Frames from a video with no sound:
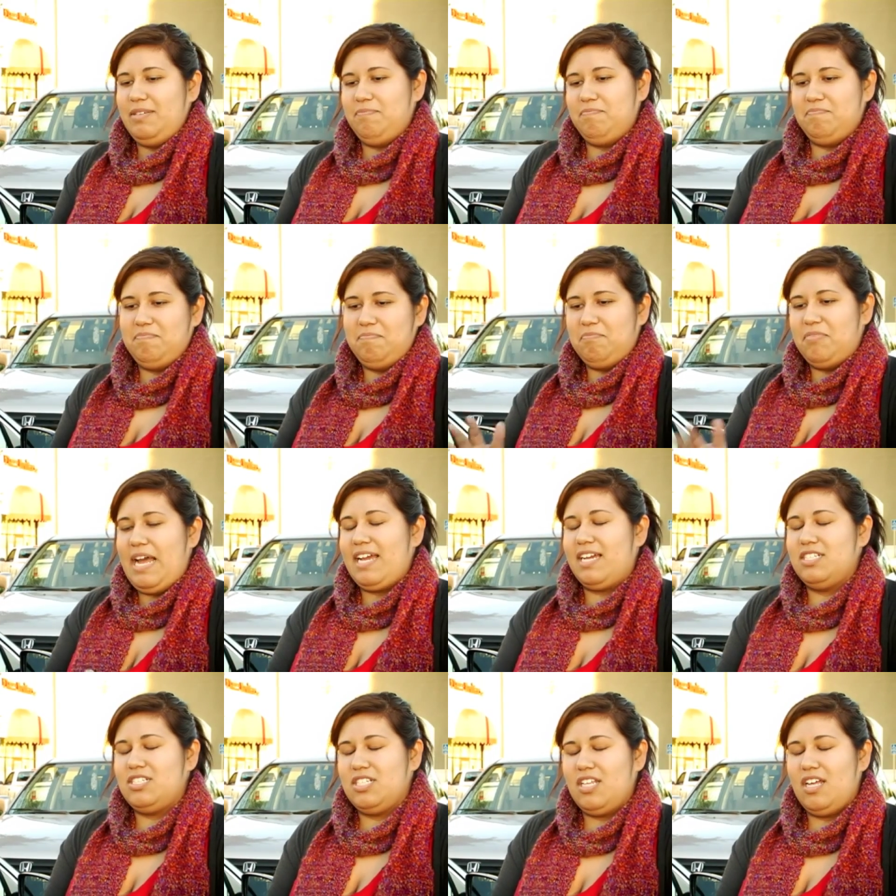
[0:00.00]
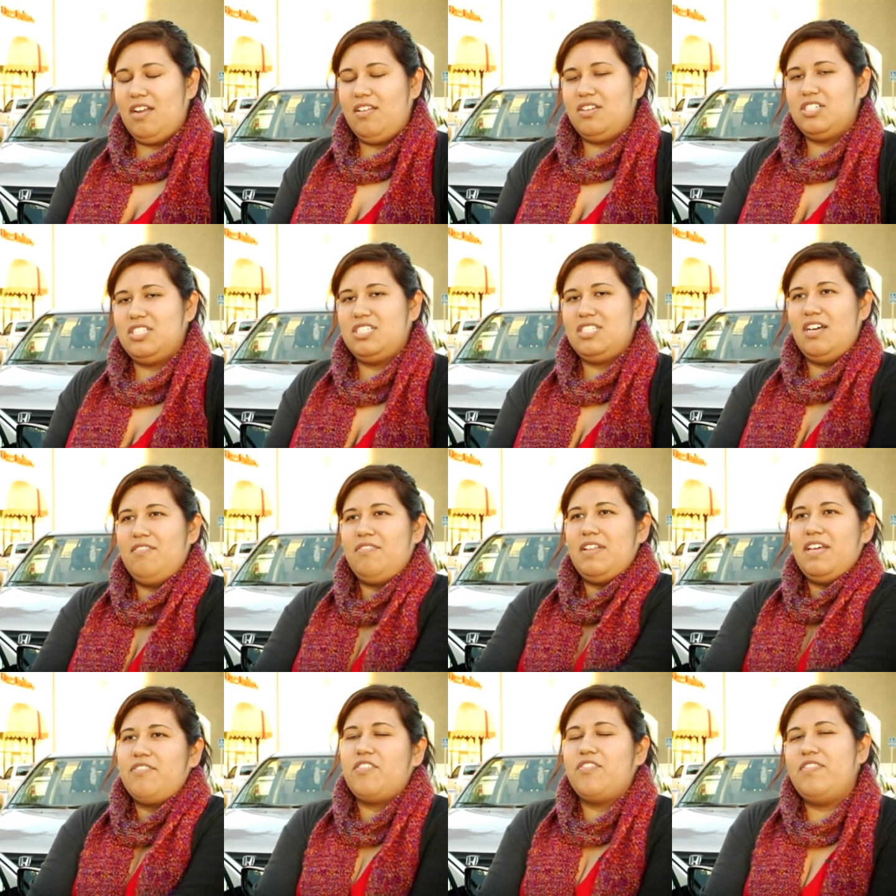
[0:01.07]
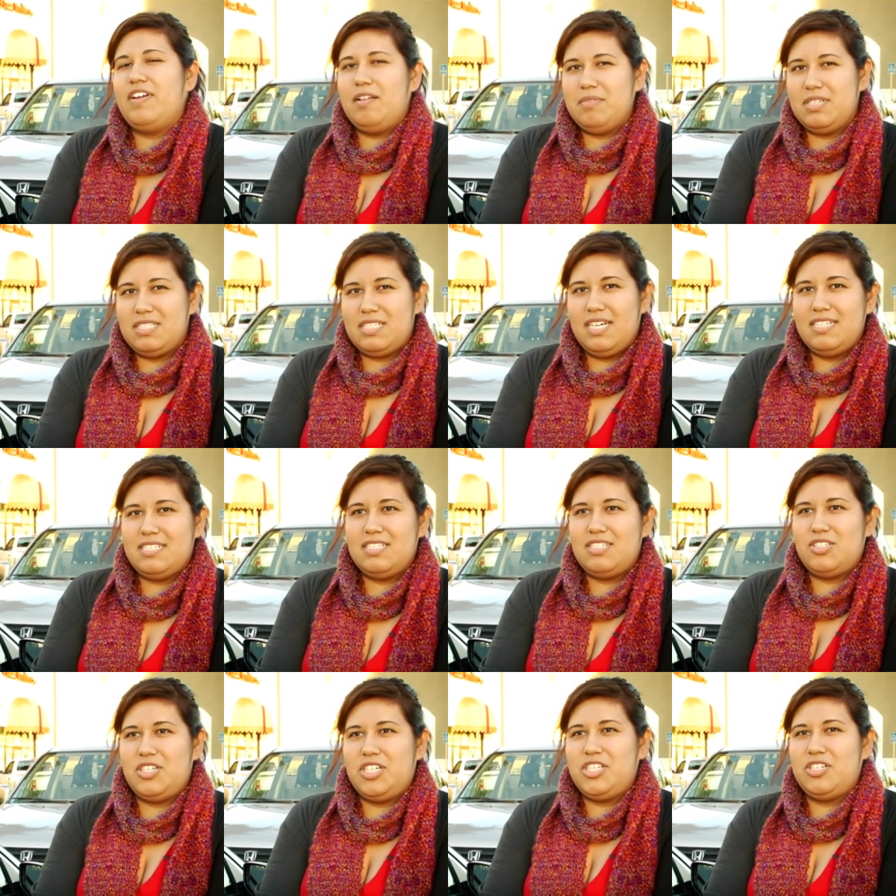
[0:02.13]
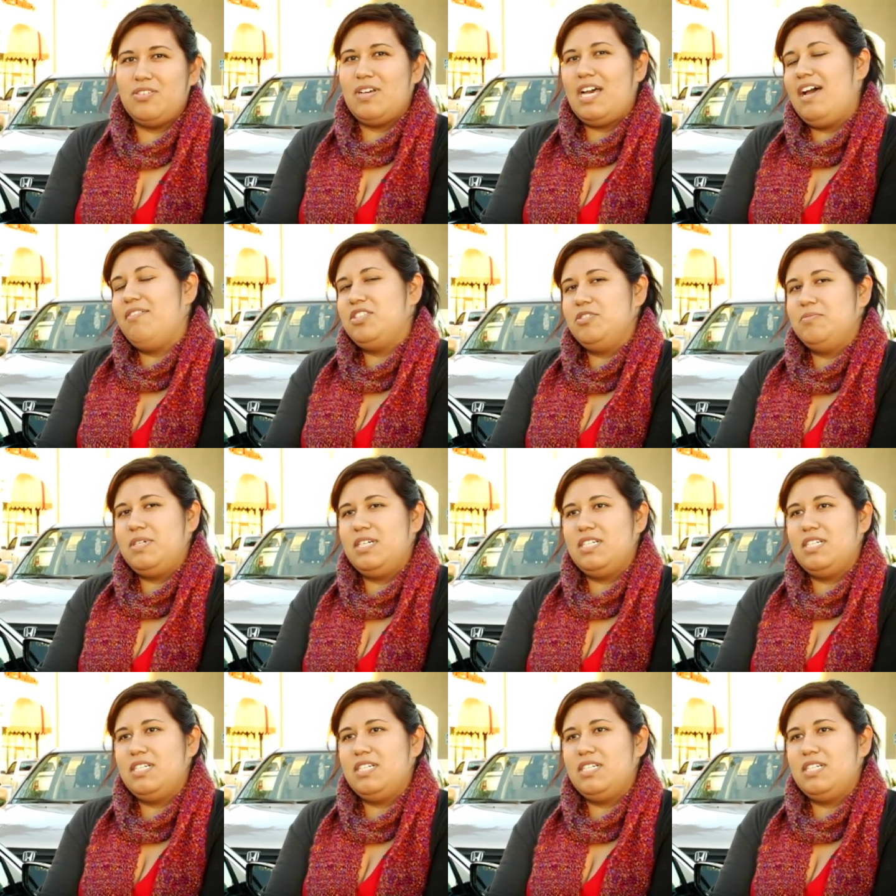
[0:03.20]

They package a lot of this stuff, like for family sizes, so you don't have too